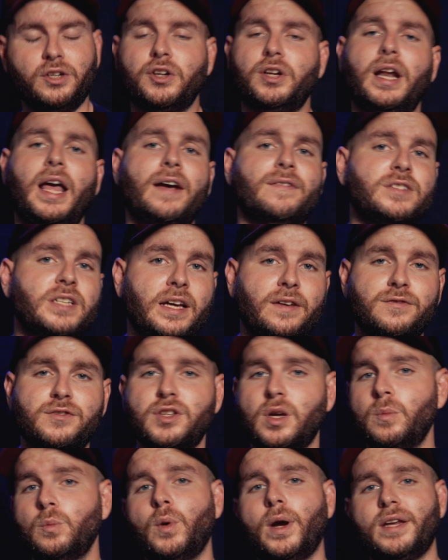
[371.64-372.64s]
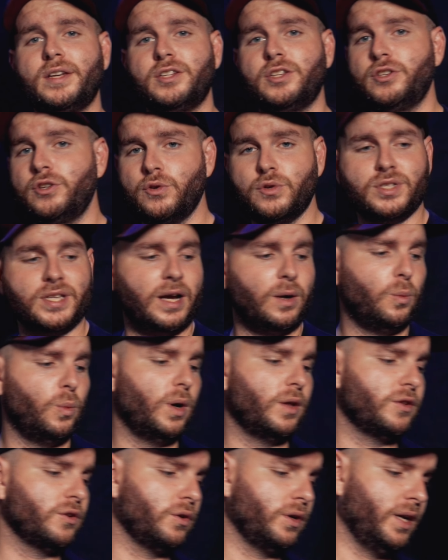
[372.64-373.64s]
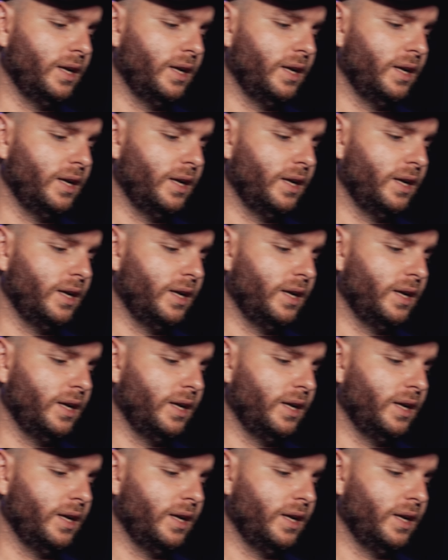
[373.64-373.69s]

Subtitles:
you're gonna have to have some way to use that, whether